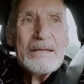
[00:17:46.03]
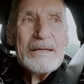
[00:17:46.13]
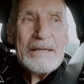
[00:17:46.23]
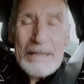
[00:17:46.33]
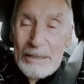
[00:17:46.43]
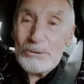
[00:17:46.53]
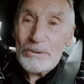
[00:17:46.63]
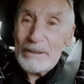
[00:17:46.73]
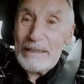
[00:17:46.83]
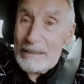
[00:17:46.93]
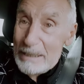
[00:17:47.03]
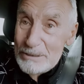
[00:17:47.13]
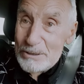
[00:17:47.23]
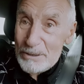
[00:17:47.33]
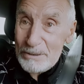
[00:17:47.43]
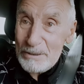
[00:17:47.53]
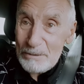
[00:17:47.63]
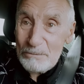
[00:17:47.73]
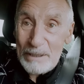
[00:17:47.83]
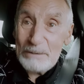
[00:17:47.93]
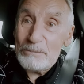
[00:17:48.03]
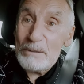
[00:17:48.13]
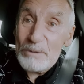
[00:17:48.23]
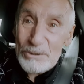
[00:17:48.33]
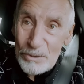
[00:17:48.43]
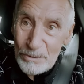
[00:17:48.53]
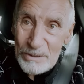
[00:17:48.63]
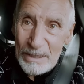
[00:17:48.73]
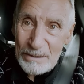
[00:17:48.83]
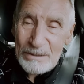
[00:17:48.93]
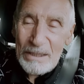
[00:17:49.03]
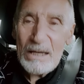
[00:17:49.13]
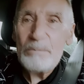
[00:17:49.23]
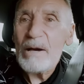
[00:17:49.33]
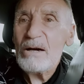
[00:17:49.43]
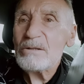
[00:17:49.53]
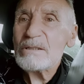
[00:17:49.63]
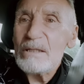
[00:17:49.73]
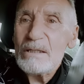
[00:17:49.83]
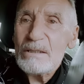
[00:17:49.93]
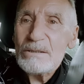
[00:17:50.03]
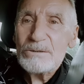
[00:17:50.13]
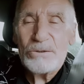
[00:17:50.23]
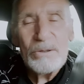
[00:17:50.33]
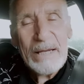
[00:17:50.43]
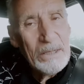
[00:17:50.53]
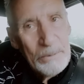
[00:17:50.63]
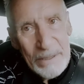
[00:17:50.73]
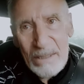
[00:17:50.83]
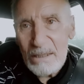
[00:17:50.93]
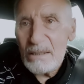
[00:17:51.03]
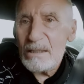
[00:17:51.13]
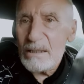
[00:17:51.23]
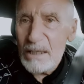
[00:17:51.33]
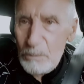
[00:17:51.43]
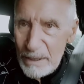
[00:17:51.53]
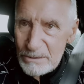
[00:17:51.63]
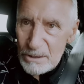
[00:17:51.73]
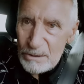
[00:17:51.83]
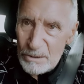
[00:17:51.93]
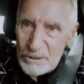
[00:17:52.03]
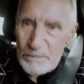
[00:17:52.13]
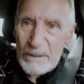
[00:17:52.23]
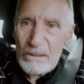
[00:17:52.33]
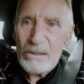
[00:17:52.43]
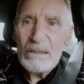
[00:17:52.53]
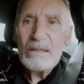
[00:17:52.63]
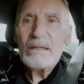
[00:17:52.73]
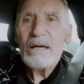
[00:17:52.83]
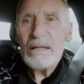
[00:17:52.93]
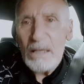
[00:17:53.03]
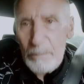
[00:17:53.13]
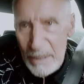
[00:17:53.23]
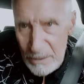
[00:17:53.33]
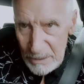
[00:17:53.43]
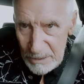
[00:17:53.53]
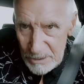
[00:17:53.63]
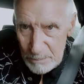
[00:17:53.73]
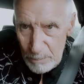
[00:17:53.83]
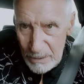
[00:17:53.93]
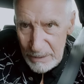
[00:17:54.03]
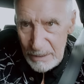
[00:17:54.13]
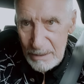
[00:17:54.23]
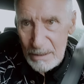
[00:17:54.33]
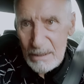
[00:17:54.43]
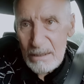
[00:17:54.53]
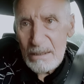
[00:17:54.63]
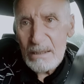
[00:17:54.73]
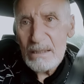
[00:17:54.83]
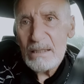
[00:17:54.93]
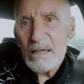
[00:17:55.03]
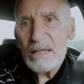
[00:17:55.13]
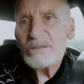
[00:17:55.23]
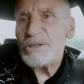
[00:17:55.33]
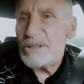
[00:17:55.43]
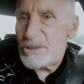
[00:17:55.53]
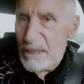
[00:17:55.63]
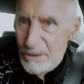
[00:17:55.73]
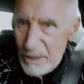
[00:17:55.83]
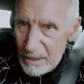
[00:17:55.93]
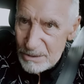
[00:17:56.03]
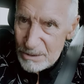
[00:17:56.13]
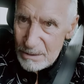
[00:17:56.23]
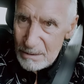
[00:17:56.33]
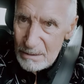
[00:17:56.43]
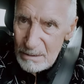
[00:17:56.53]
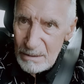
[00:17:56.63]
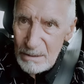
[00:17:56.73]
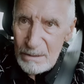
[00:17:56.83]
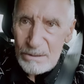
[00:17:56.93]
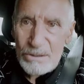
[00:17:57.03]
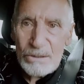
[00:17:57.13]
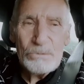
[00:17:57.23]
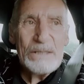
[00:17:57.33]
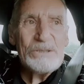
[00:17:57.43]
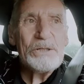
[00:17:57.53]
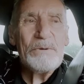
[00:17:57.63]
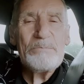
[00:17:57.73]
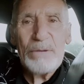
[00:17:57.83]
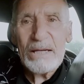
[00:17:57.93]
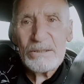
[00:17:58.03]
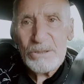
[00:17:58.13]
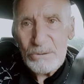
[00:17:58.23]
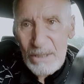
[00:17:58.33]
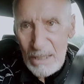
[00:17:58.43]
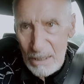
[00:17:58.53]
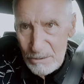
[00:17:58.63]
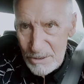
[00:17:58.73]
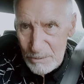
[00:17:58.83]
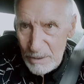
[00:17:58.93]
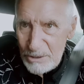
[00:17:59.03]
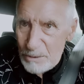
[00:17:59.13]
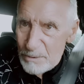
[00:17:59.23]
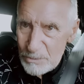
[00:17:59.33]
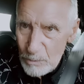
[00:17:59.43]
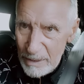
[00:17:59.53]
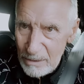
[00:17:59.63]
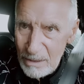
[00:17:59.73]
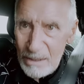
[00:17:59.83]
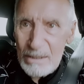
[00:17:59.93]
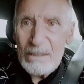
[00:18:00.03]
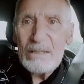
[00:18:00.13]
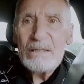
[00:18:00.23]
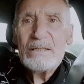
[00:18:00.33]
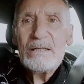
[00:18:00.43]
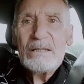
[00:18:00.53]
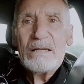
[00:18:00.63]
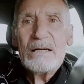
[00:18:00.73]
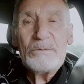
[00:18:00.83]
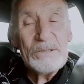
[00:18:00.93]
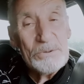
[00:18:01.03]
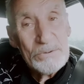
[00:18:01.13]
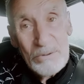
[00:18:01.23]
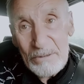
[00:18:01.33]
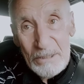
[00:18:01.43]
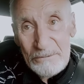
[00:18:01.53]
He actually later, when we were talking about, so anyway, he went to the hospital and he made his plea and she said yes. So when she went back to the house, when she was well, which was only